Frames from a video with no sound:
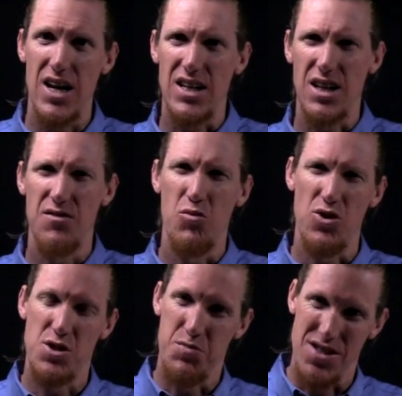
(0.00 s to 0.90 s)
and give more
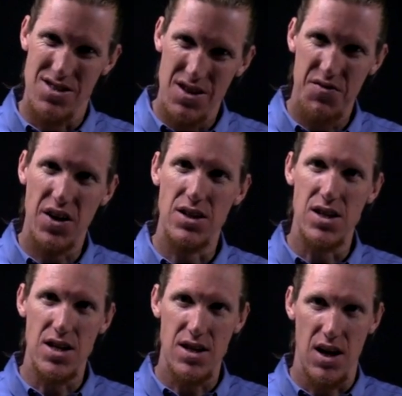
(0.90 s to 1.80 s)
specific
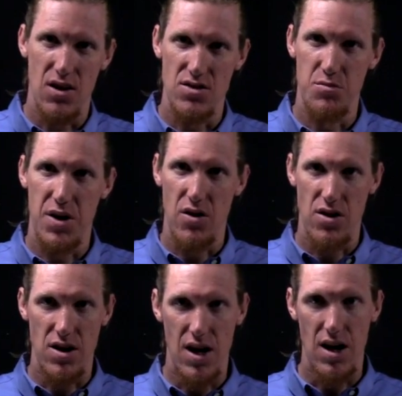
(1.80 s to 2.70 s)
details about a
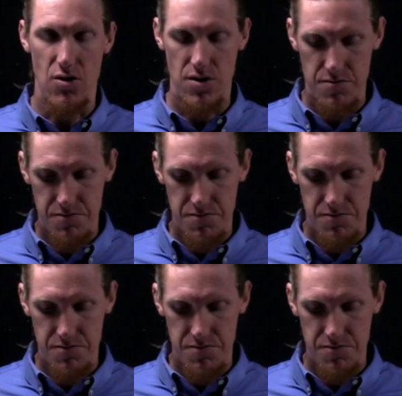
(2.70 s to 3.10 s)
noun.